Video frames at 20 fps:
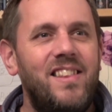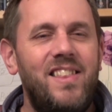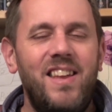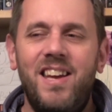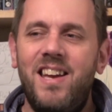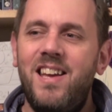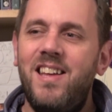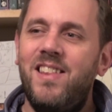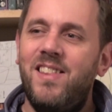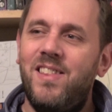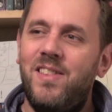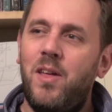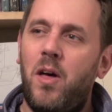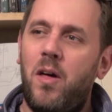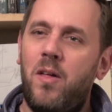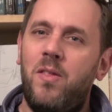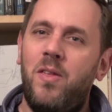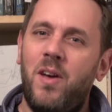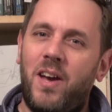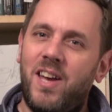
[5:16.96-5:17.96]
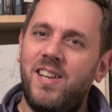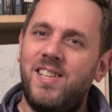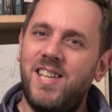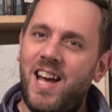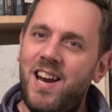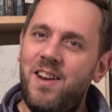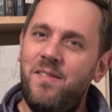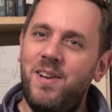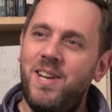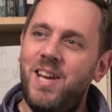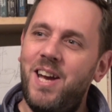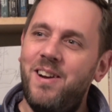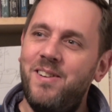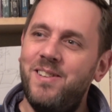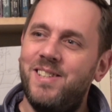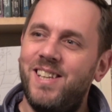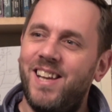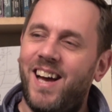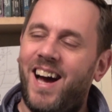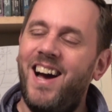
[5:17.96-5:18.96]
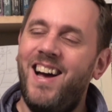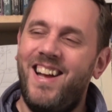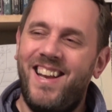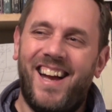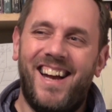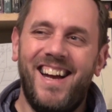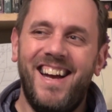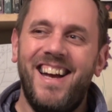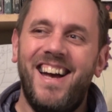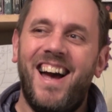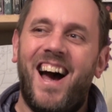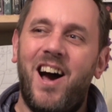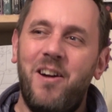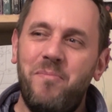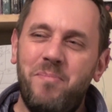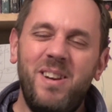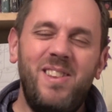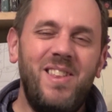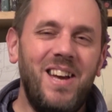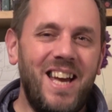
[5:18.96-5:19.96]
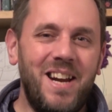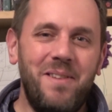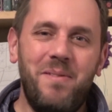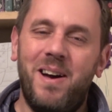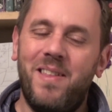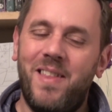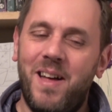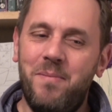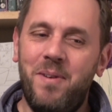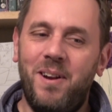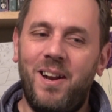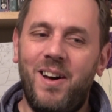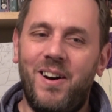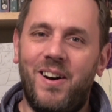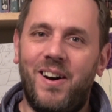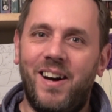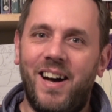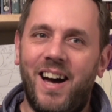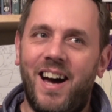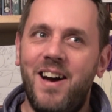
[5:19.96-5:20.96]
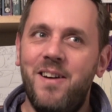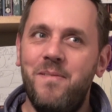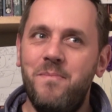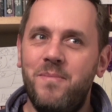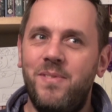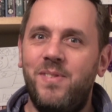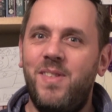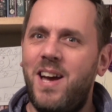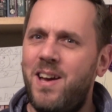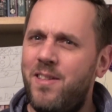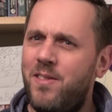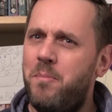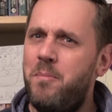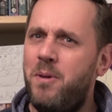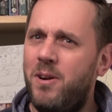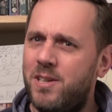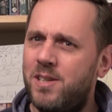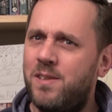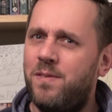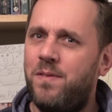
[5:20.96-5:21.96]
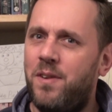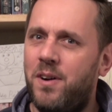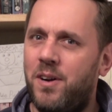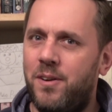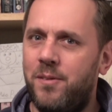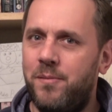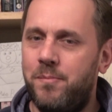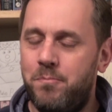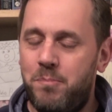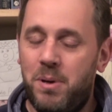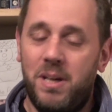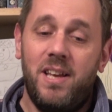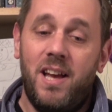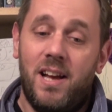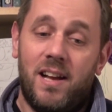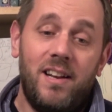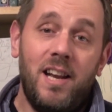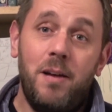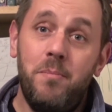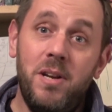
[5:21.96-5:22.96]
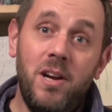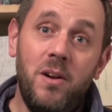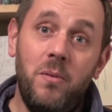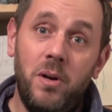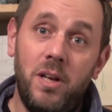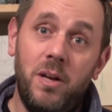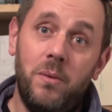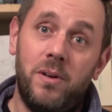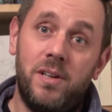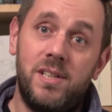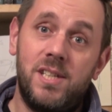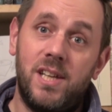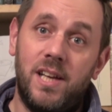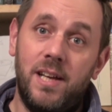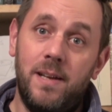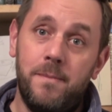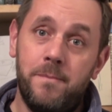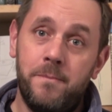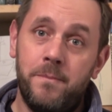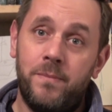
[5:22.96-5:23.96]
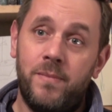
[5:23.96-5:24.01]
what? The katana videos, I've been thinking about them a lot. They're the most fun. But yeah, let me know what you want to see,